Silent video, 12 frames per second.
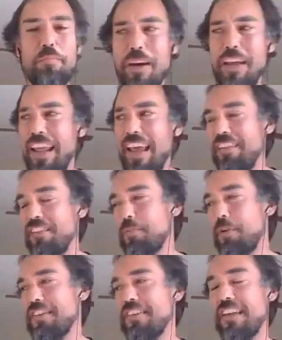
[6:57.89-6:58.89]
But as
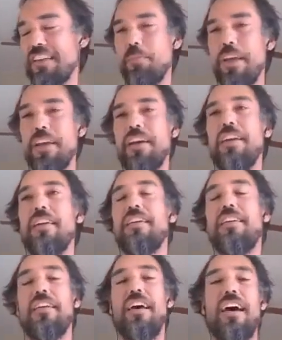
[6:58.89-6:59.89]
your project gets bigger,
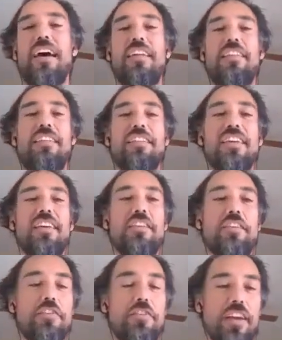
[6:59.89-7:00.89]
uh, this
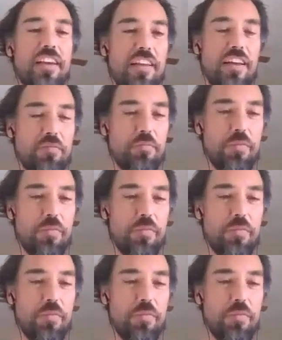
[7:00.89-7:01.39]
can create a